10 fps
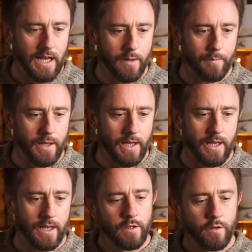
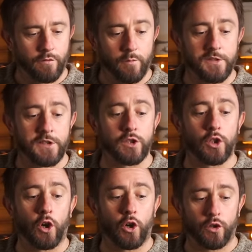IPA from
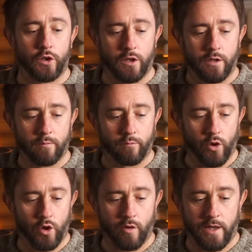Stone
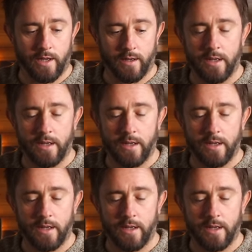Brewery.